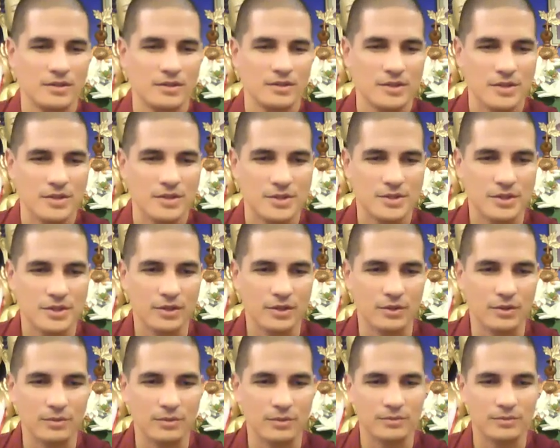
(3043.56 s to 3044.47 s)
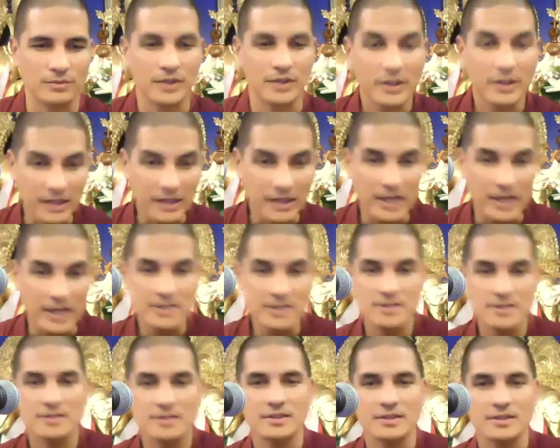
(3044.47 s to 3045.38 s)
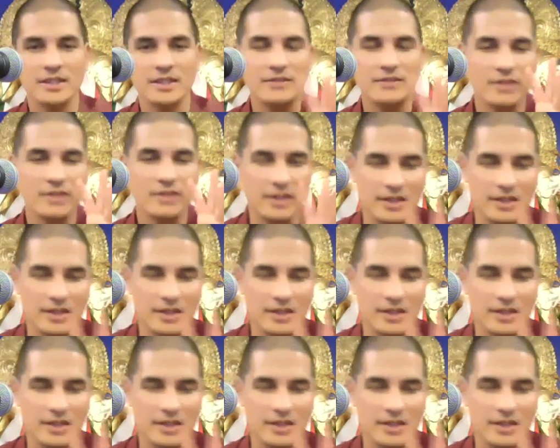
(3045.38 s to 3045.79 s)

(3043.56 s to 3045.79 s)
So nonetheless, even